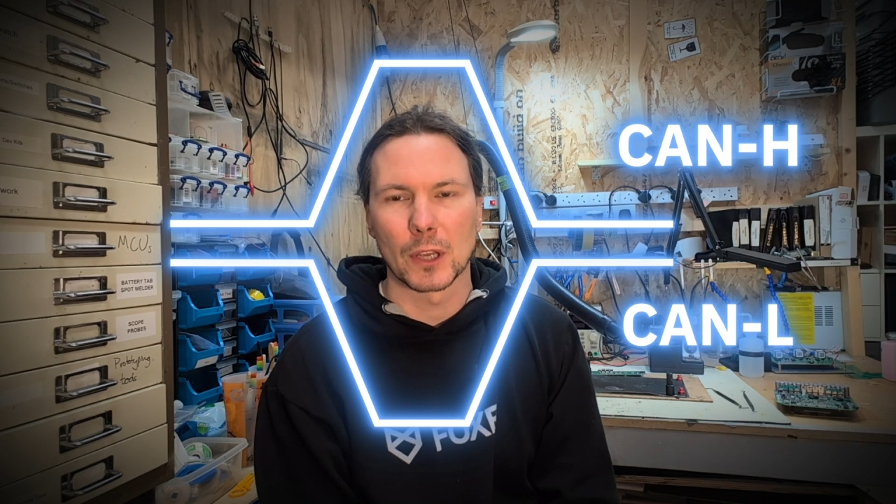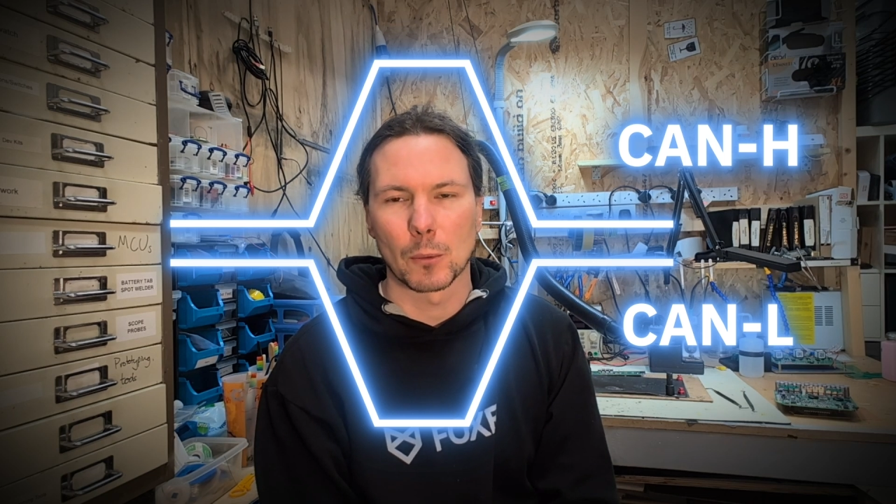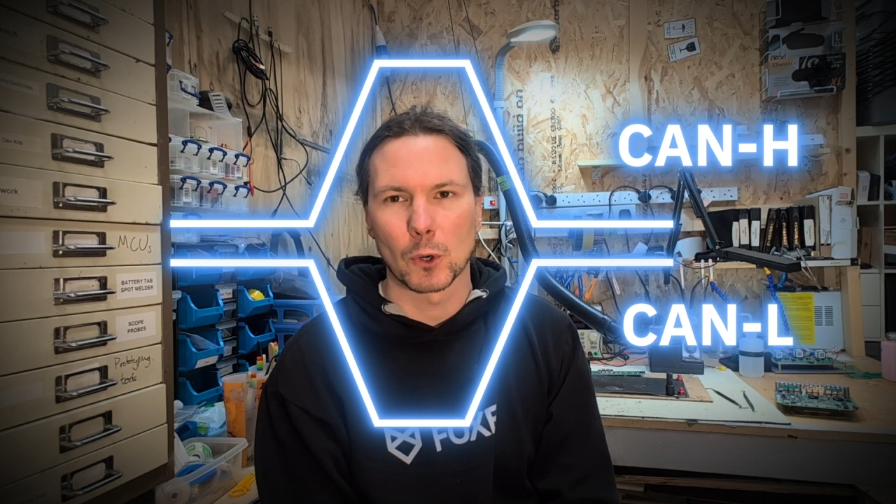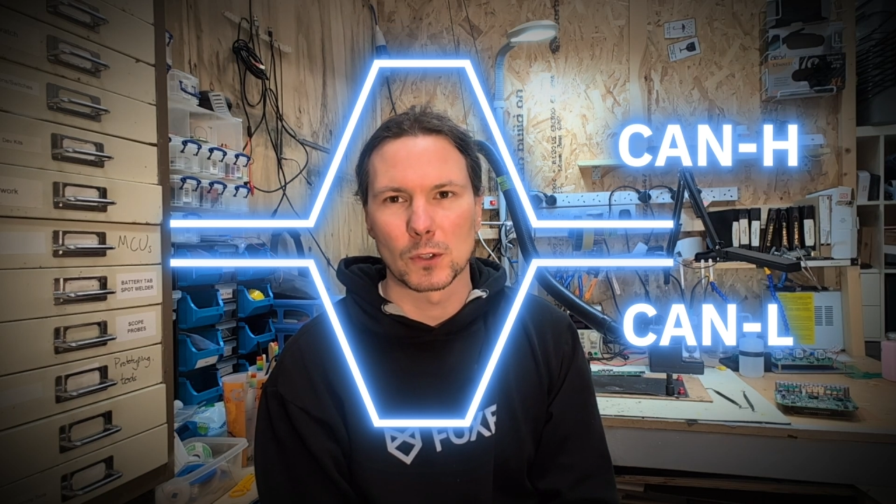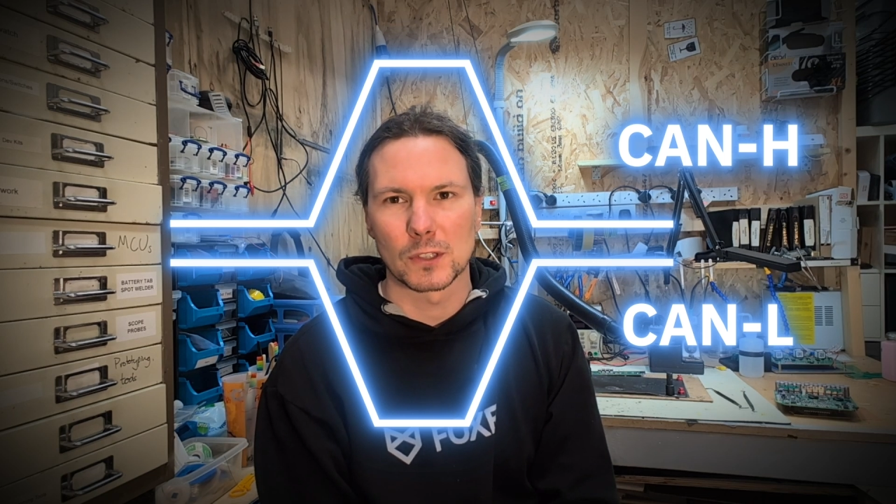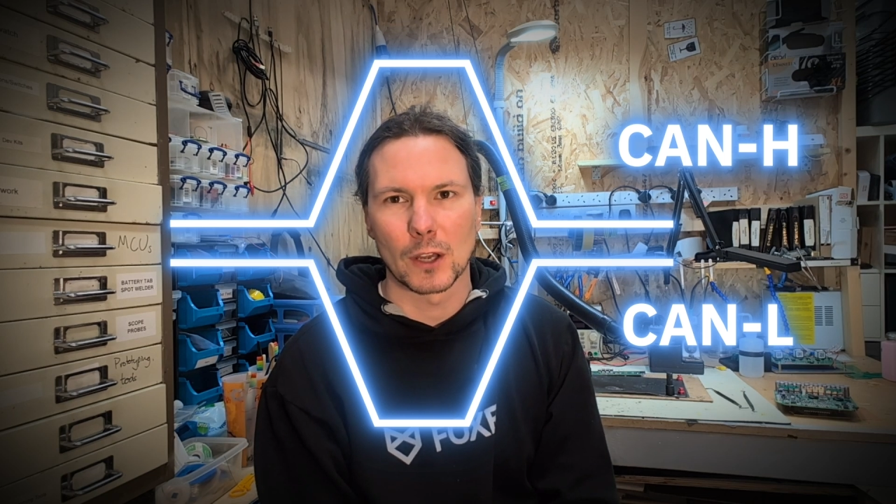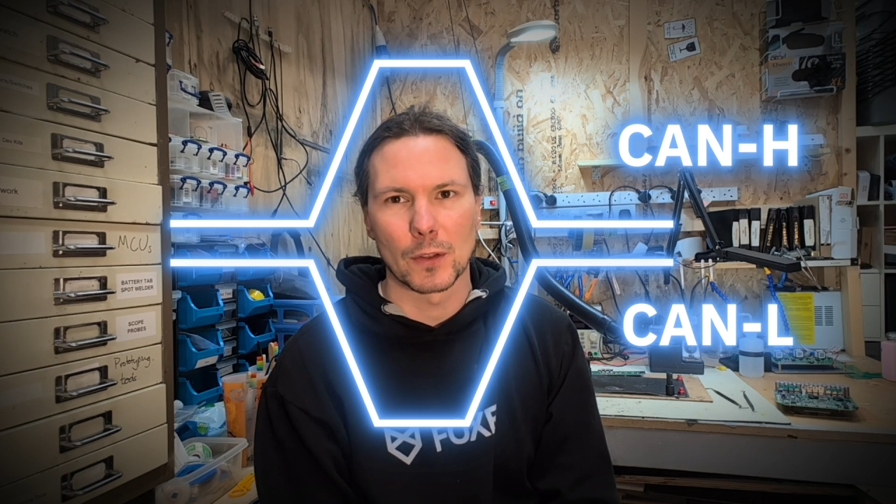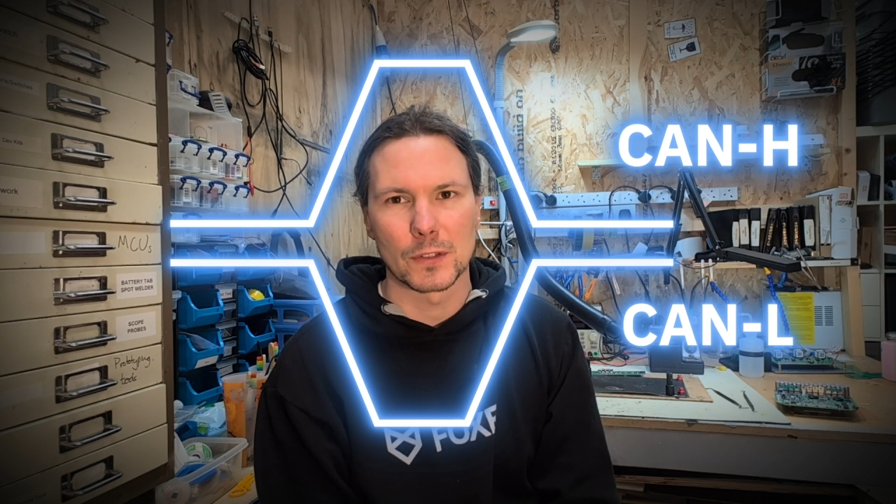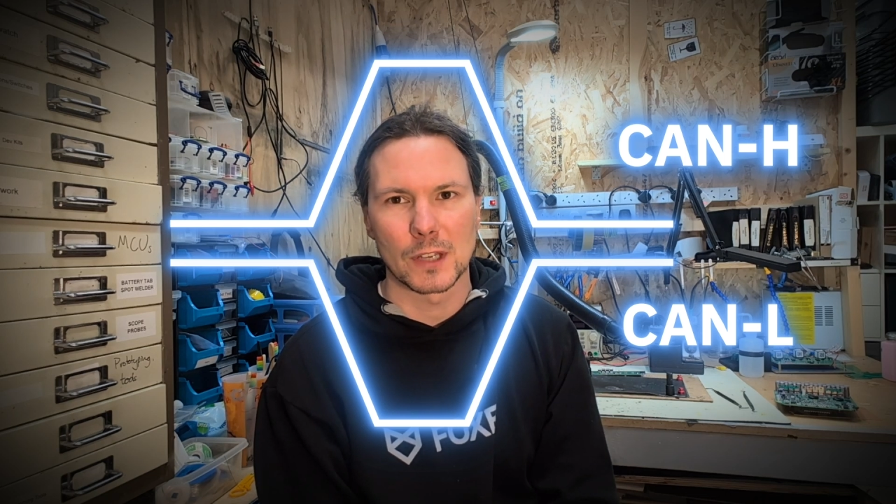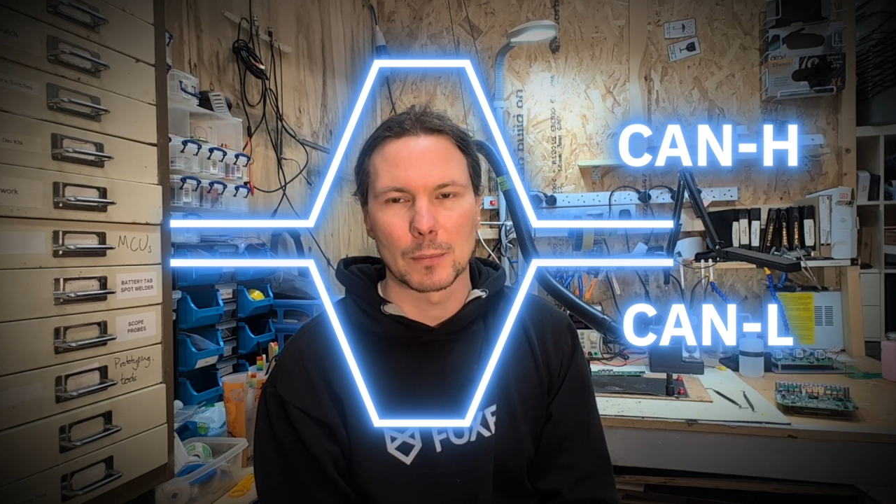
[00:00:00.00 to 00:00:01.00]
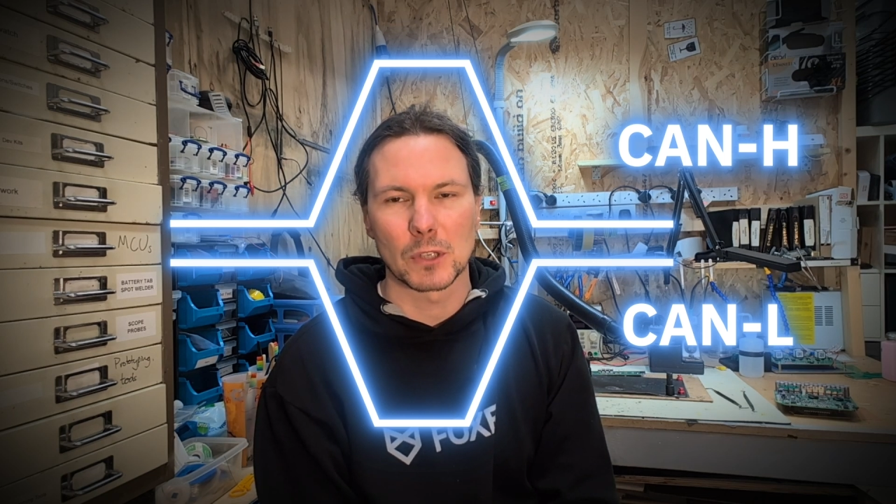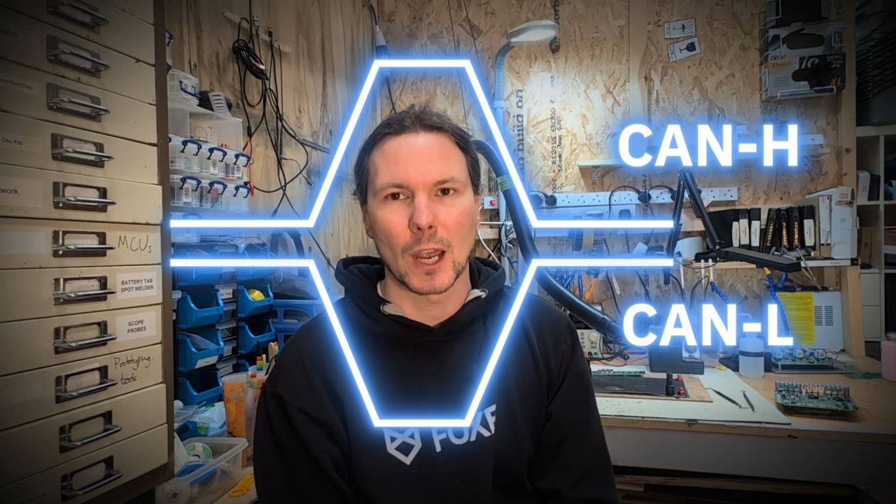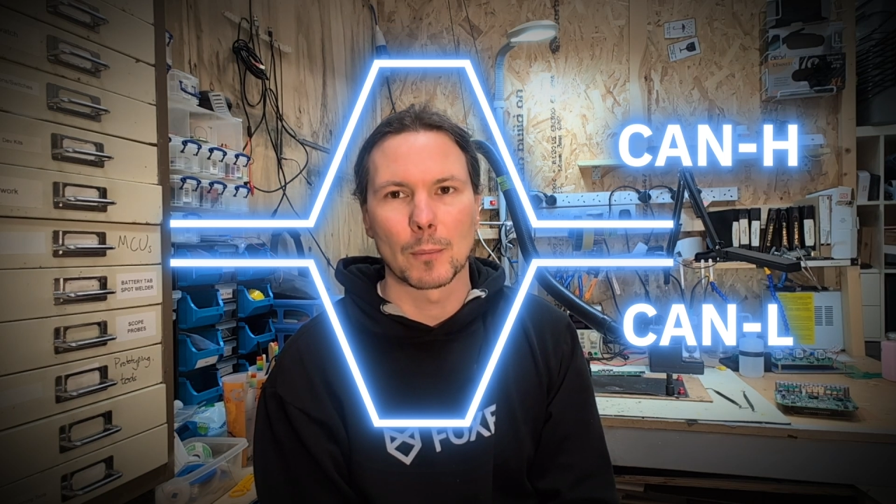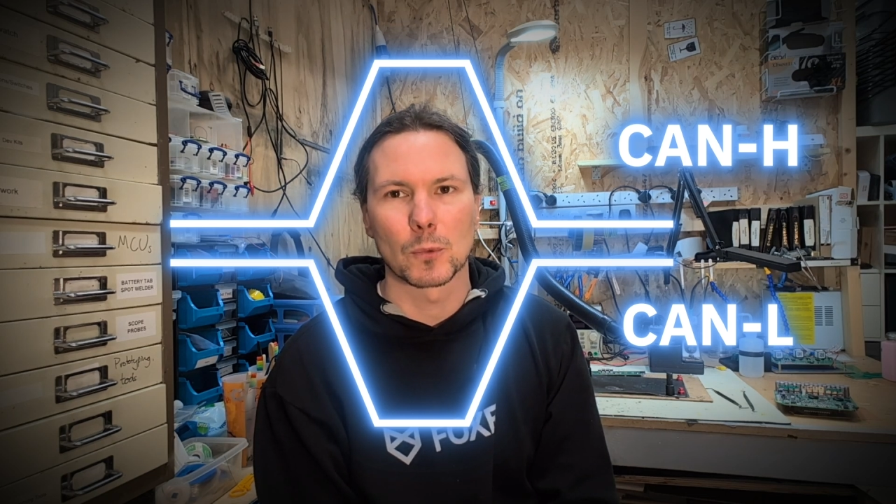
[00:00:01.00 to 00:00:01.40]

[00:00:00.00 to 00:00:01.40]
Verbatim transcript: other one goes down at the same time,